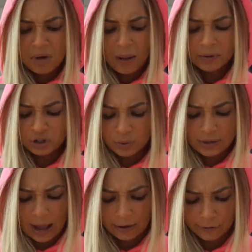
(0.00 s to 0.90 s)
I'm gonna do a
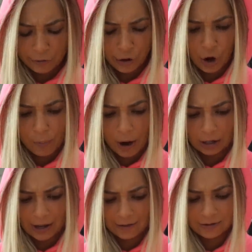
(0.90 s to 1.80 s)
Gals on the Go
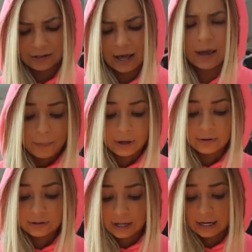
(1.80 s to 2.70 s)
podcast today
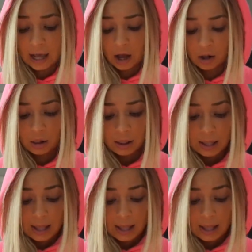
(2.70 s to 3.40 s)
because Danielle